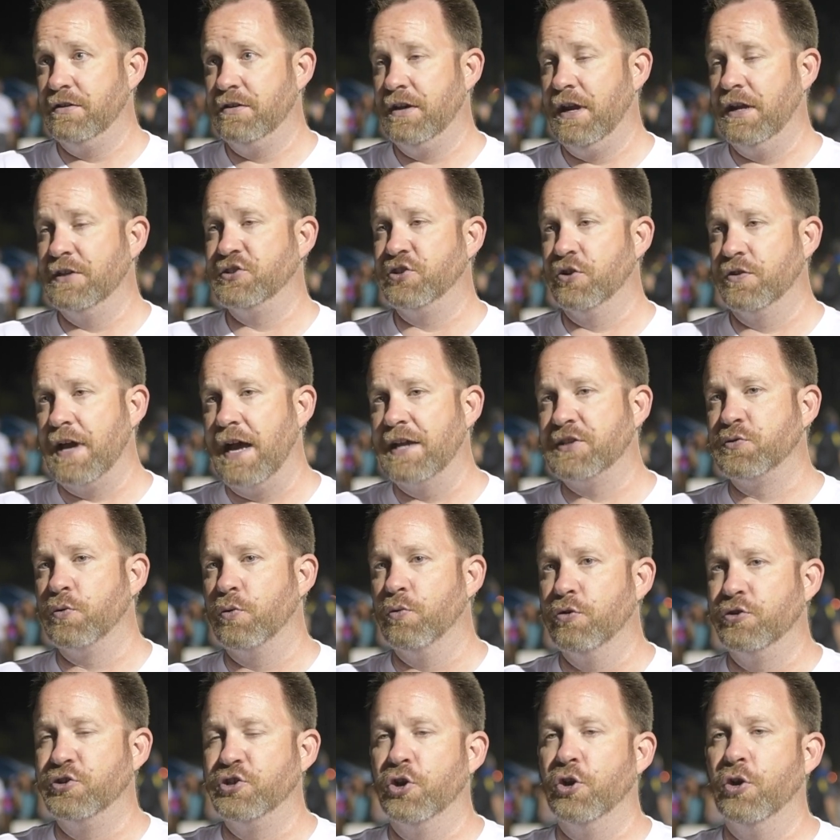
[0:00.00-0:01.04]
And so that's what
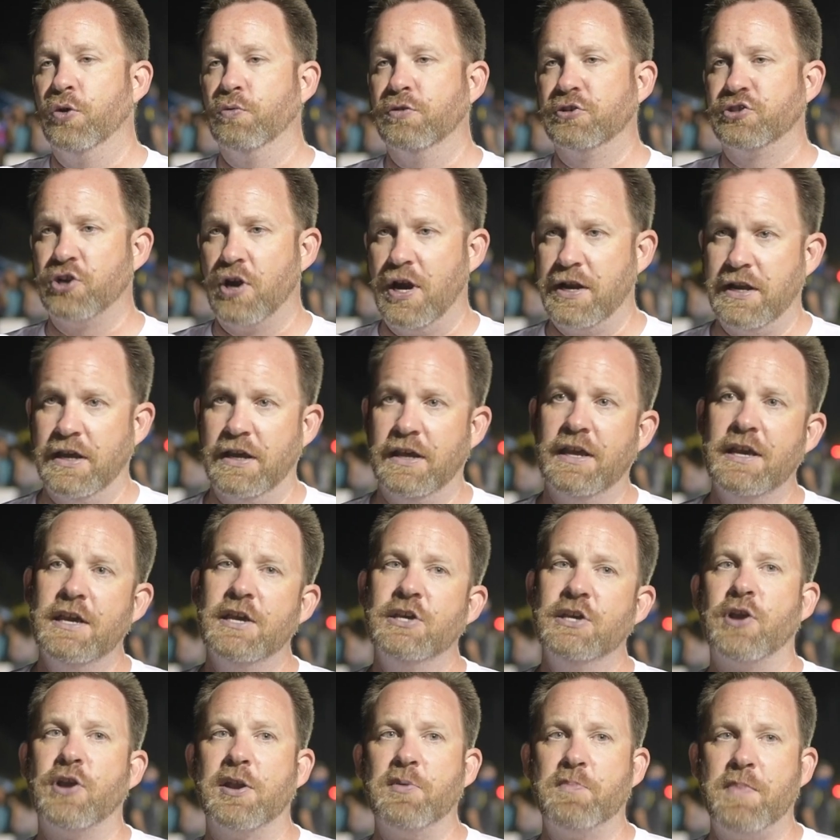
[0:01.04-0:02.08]
we're doing. We're trying to
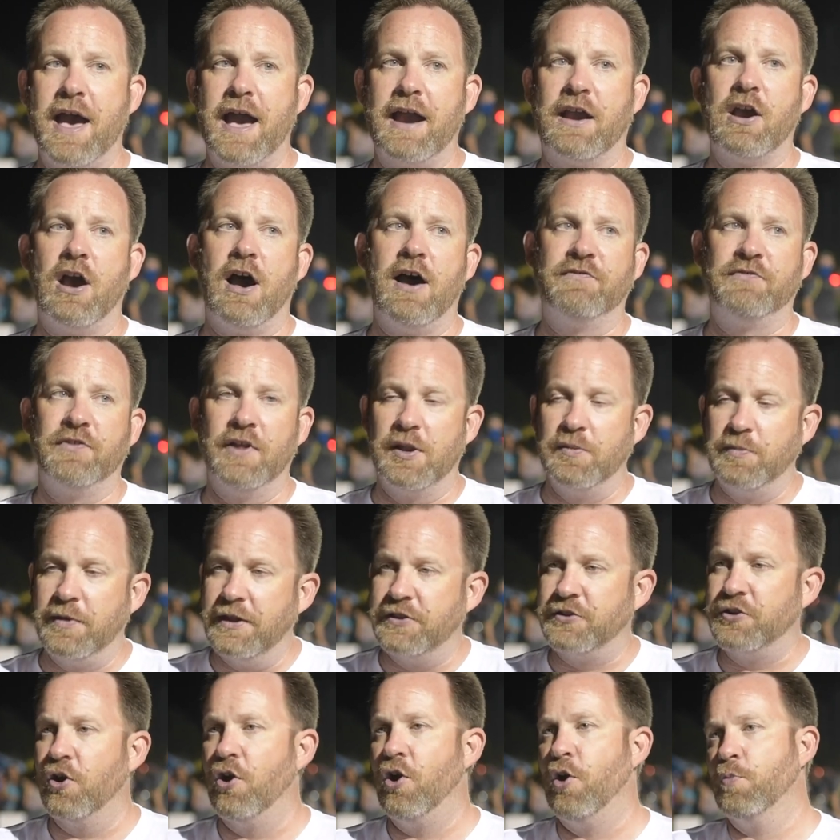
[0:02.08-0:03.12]
back off, let them
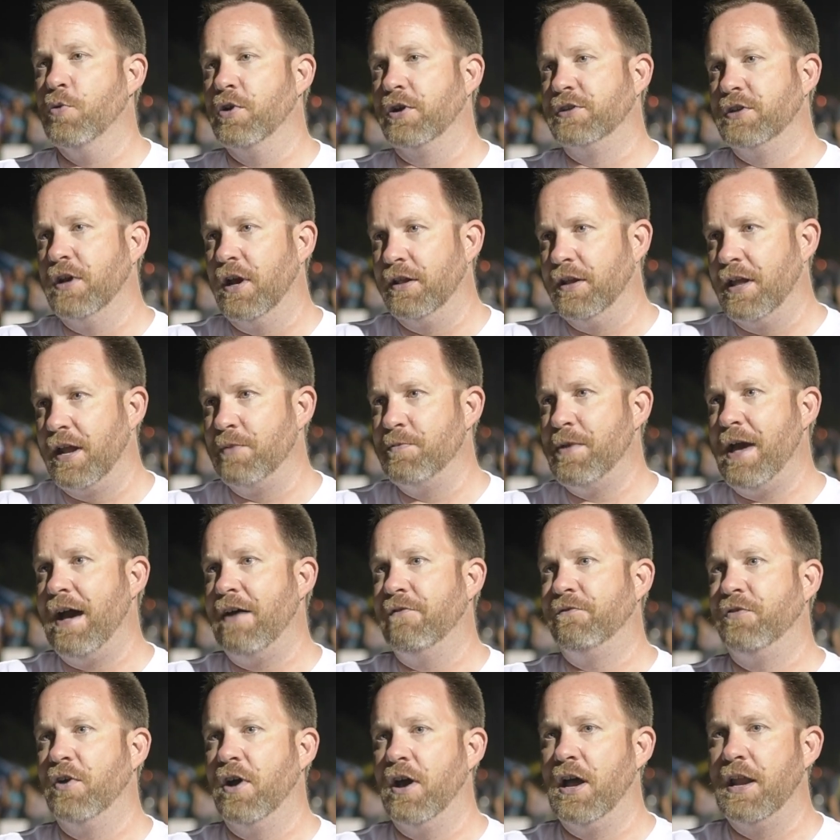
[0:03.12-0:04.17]
get their homework done, let them
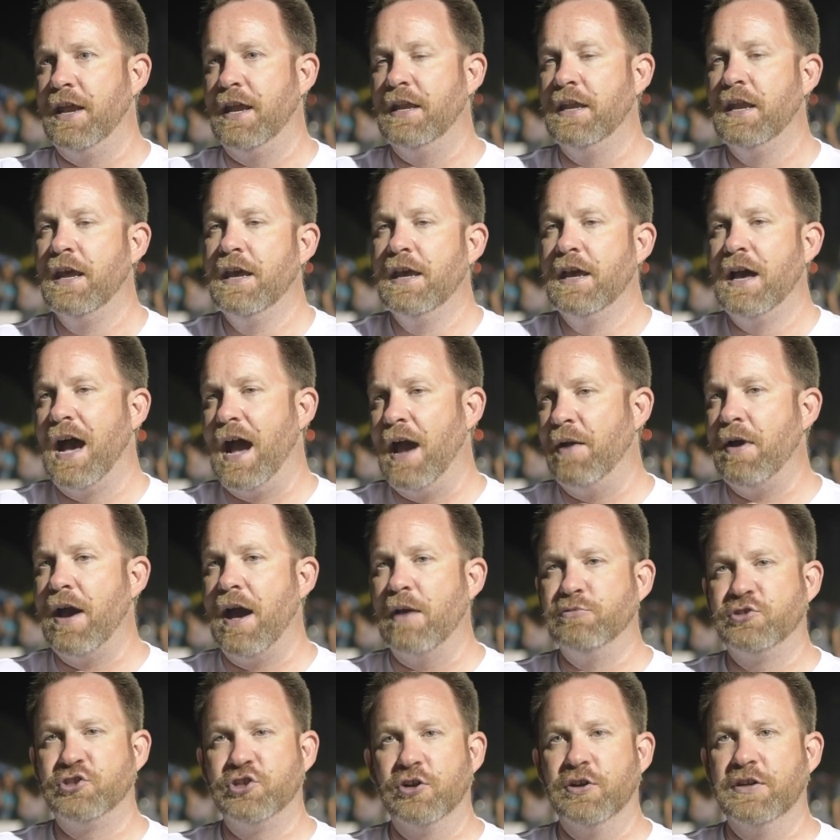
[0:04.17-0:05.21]
have fun. And
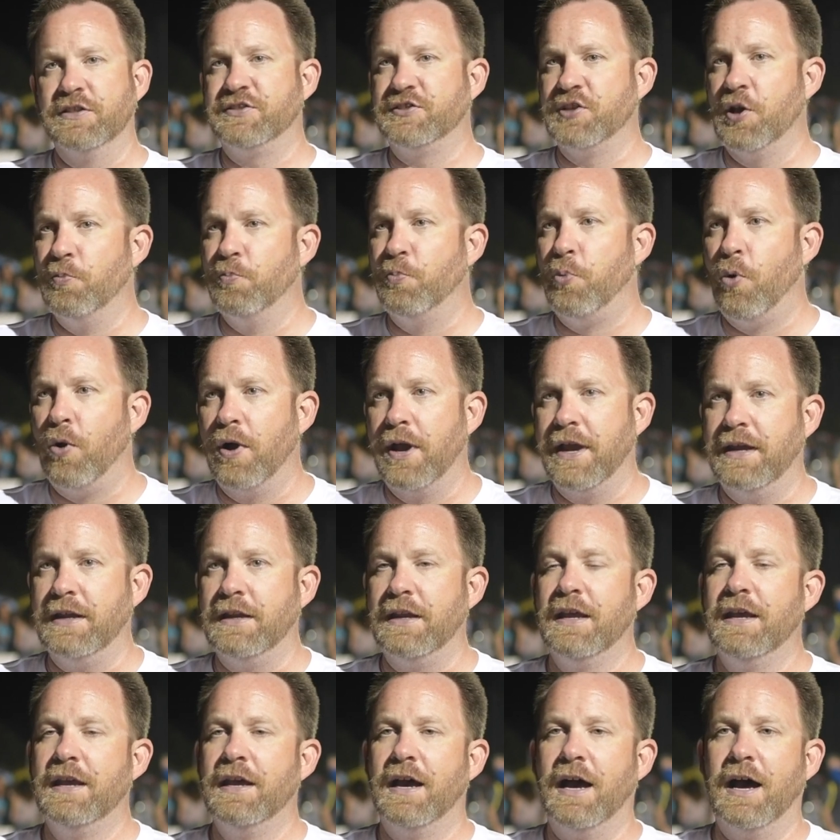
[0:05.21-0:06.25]
I'm sure at some point,
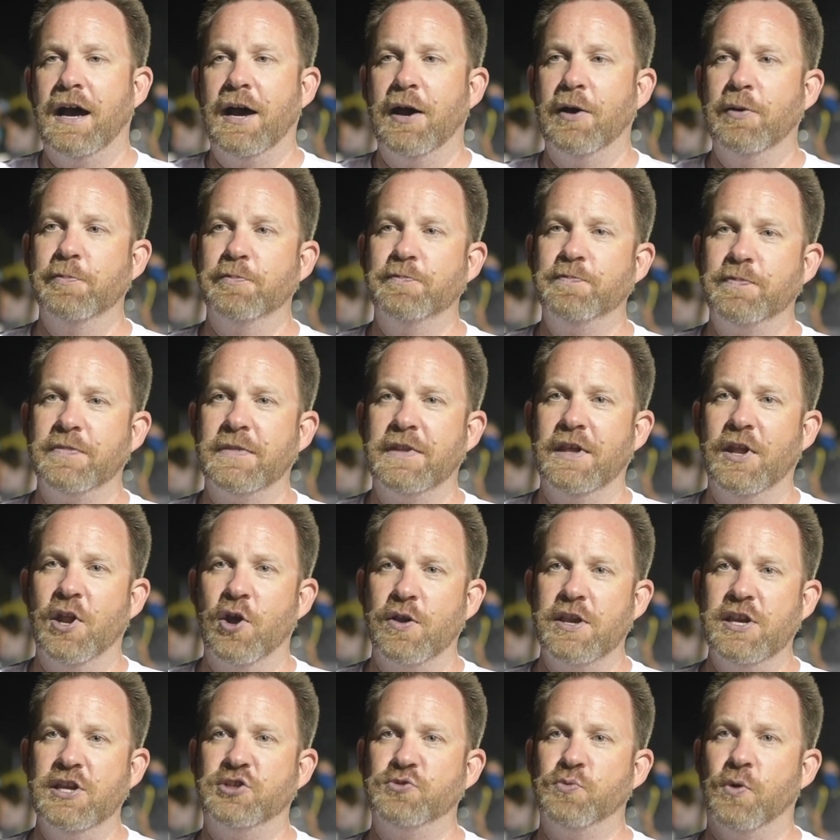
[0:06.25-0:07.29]
you know,
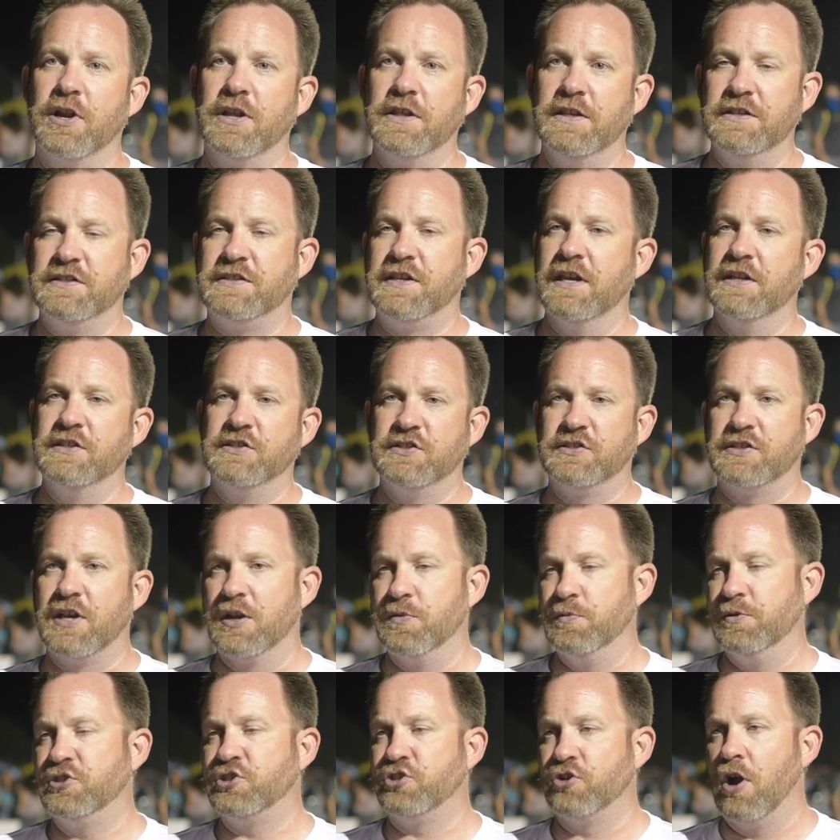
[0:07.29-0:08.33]
each one of these kids is going
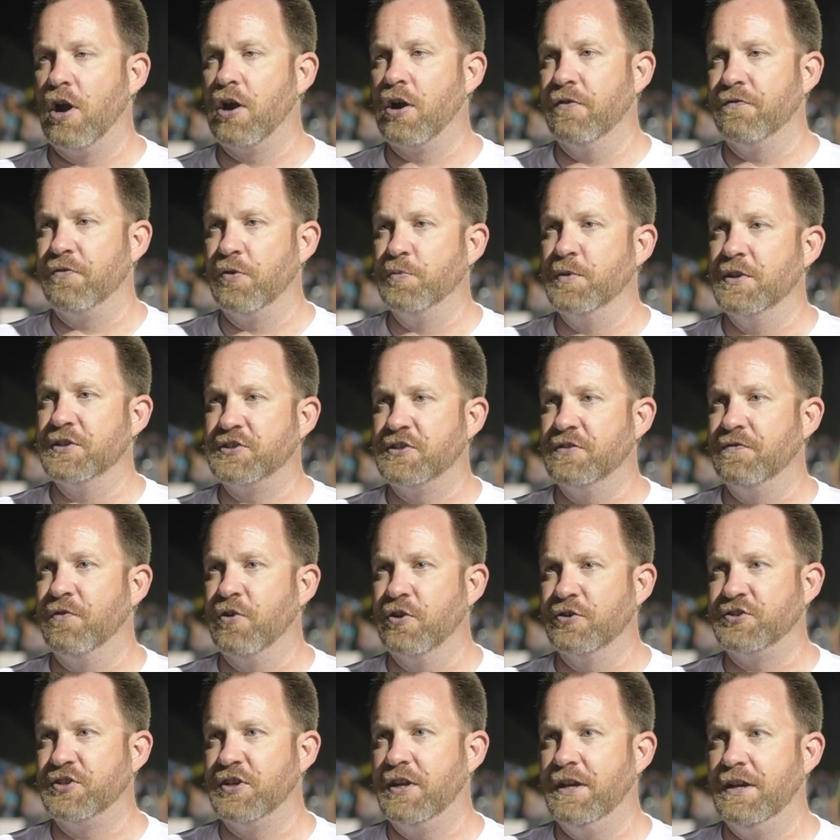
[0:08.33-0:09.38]
to be stronger from this
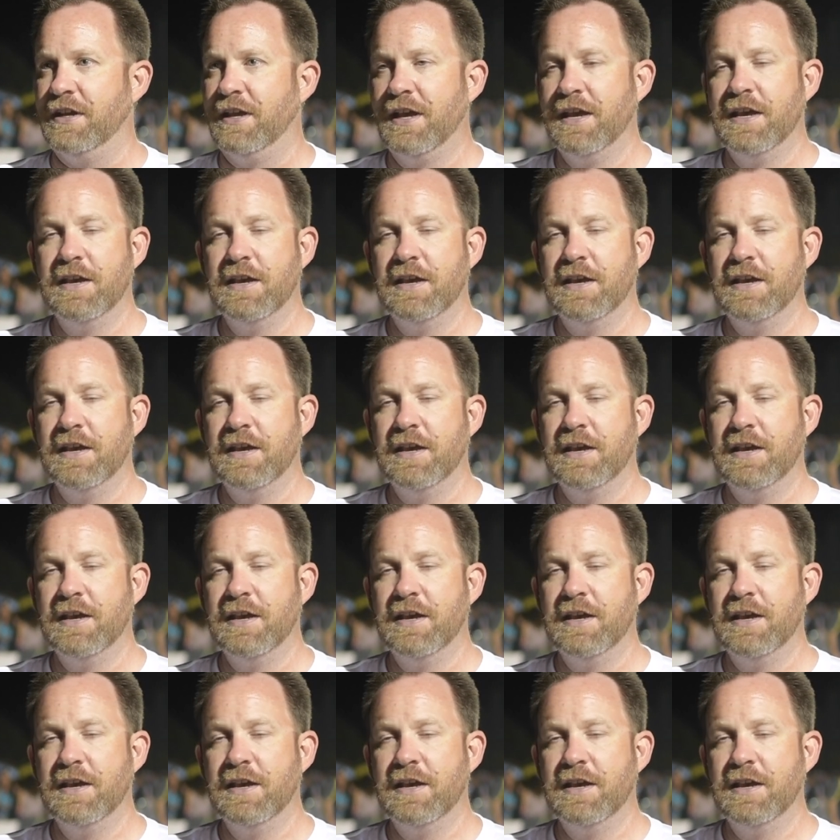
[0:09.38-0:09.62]
adversity.